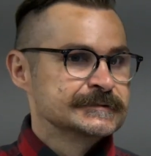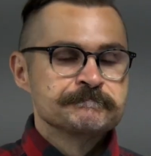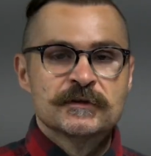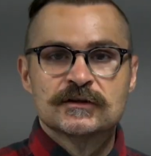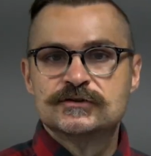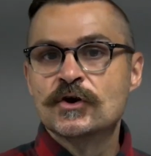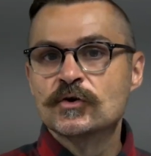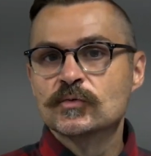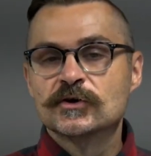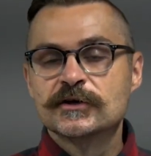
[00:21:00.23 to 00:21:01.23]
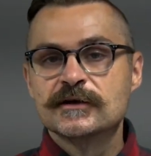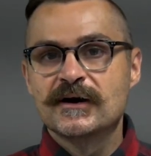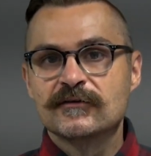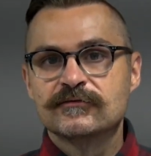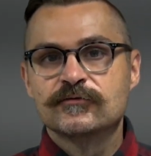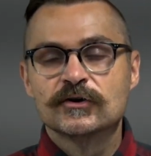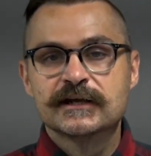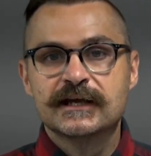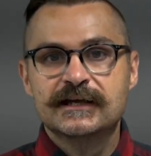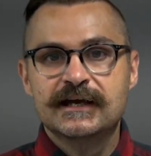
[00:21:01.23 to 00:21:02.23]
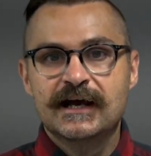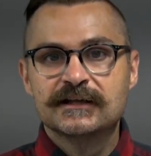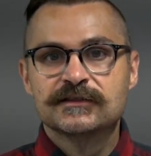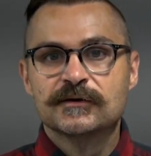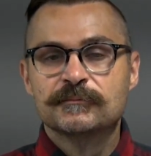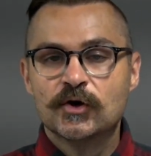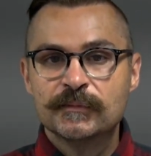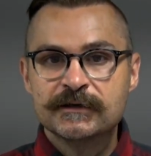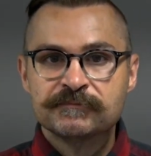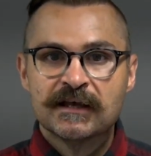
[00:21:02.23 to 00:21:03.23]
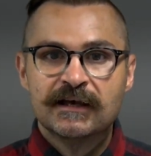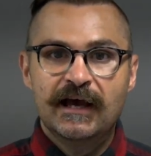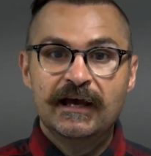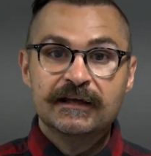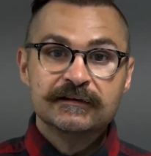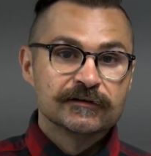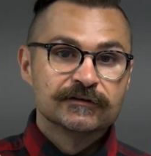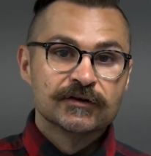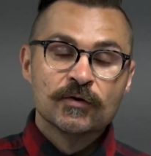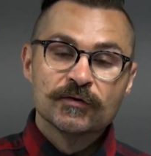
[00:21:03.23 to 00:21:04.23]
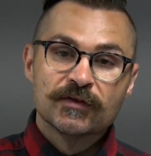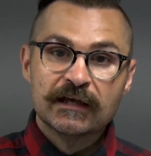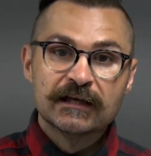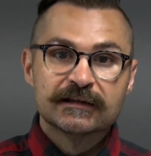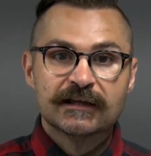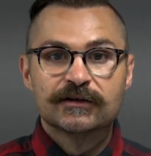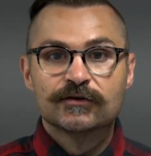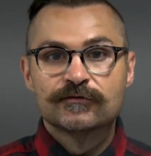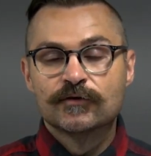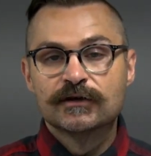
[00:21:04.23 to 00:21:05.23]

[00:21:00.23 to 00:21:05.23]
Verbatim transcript: don't worry about 4K at the moment, and don't think that your footage